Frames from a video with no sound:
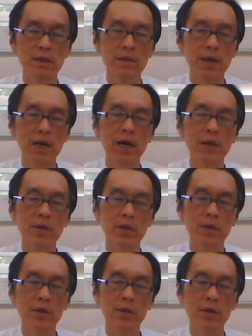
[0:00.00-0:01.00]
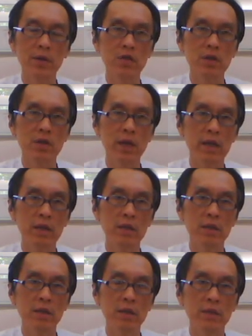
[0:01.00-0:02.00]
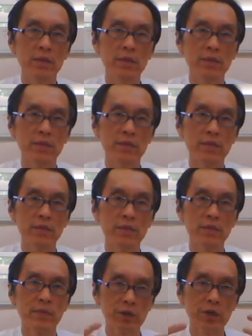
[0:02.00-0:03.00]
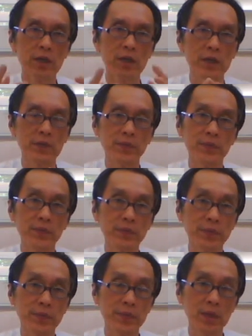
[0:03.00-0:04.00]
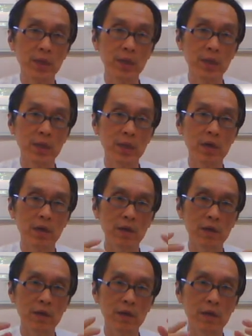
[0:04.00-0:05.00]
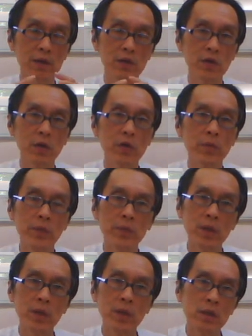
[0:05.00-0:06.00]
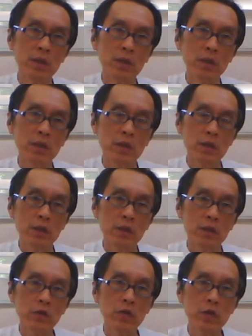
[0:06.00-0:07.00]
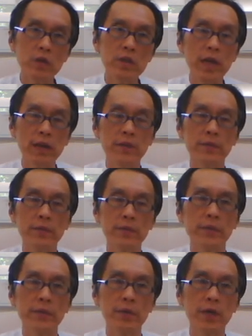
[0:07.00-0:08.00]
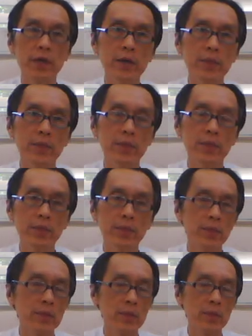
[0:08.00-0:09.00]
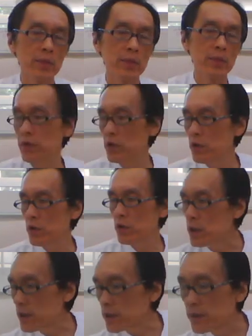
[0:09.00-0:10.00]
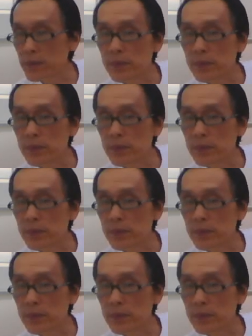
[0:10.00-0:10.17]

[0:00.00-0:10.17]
High blood pressure handling training. Okay, or so use that. Okay. If you use this